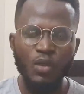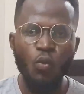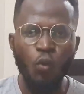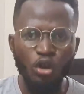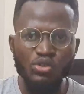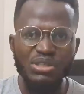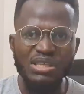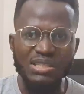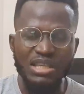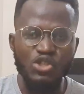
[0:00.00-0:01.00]
what
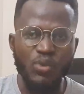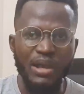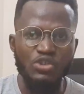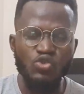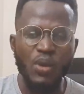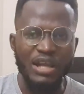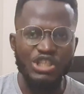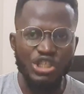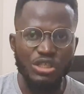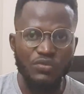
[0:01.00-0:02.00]
is he trying to
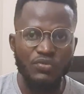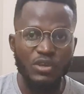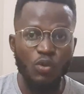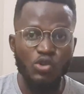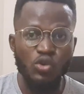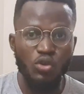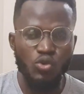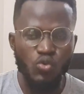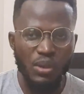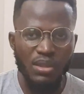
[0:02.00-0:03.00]
achieve? He wants to
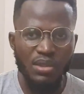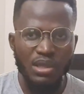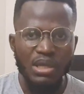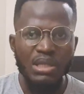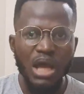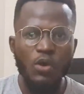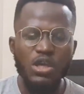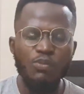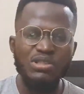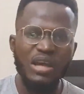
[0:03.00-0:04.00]
lose weight. Now
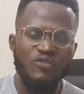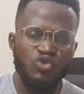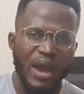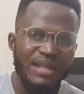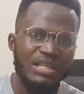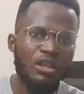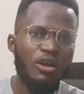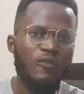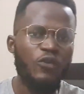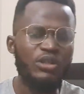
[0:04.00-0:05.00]
he must have tried a
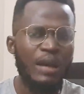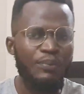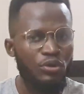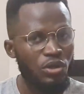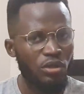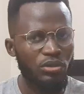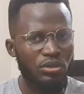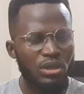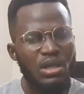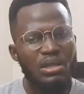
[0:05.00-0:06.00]
lot of other products
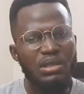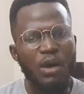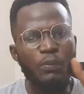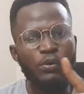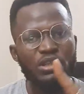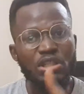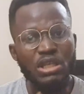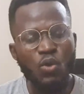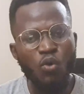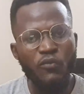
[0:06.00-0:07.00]
now, but it
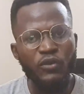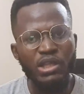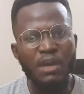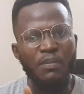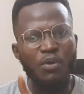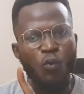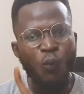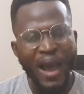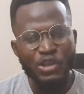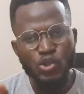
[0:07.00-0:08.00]
didn't work for them.
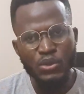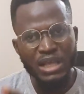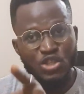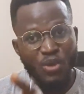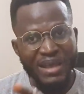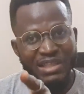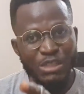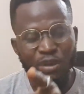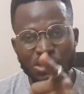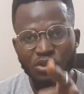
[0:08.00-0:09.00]
Why should they try this
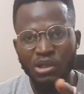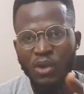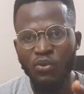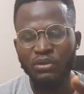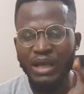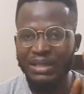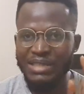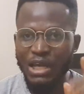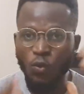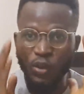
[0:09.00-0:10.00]
particular one? Now these
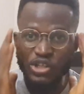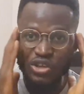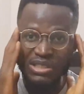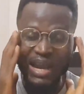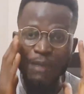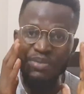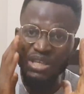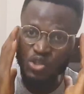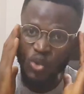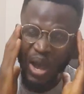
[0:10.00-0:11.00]
are the questions that I
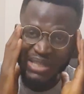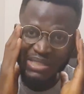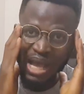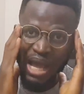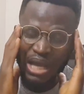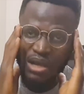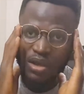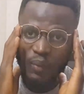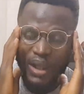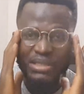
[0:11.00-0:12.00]
begin to answer,
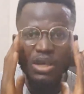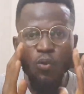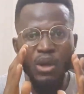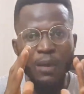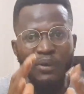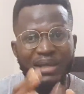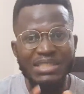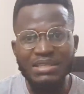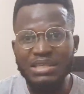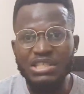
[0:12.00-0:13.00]
right? When I'm
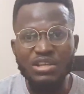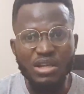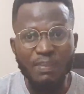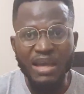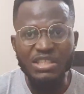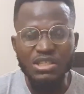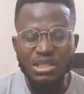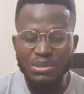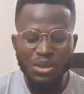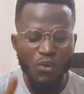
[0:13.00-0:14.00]
writing this script, my
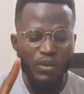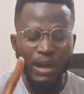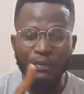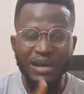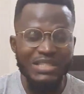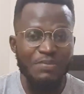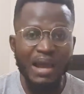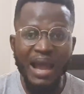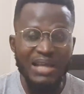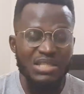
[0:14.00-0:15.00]
script, when I'm writing
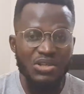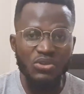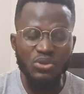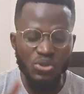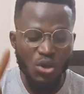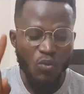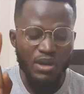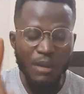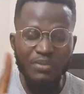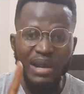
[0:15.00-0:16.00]
my articles,
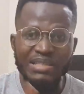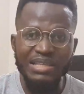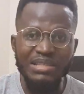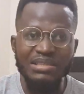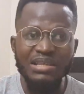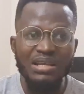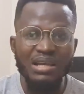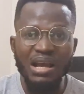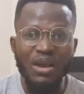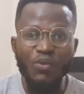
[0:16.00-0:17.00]
when I'm writing.
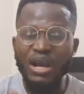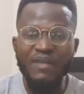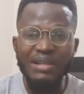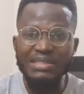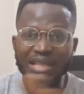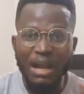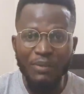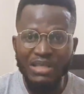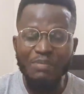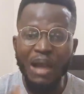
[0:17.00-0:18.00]
Uh, whatever it is that I'm
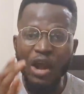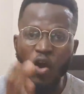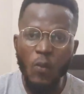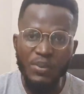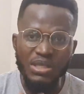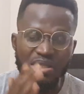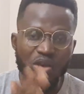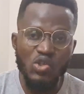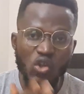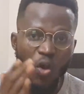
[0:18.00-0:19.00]
writing, my copy,
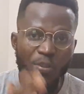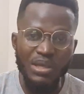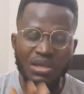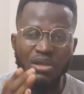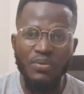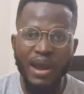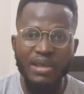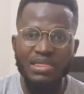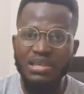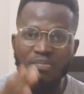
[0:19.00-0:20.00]
sales copy,
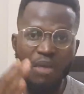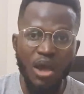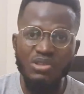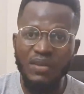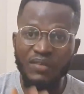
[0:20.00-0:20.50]
right? Emails,